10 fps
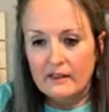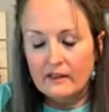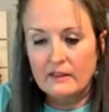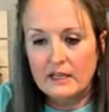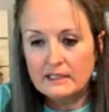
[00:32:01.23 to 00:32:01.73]

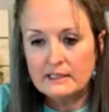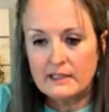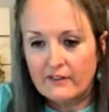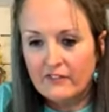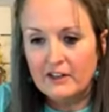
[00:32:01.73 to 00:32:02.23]
Thanks,
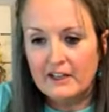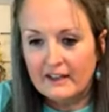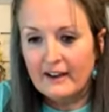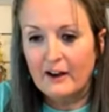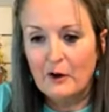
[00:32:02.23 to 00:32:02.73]
Stephanie.
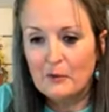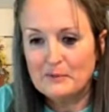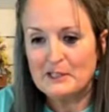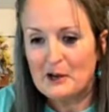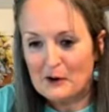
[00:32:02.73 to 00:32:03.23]
I hope
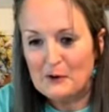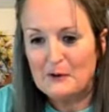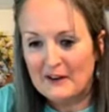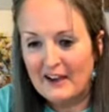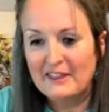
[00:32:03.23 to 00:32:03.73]
so.
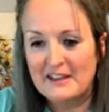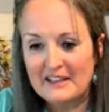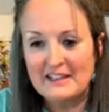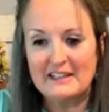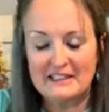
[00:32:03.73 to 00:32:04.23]
I think
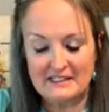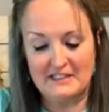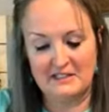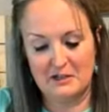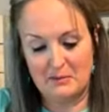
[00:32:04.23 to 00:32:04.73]
he is. He's
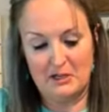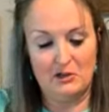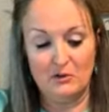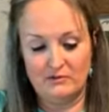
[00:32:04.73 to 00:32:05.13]
gonna be cute.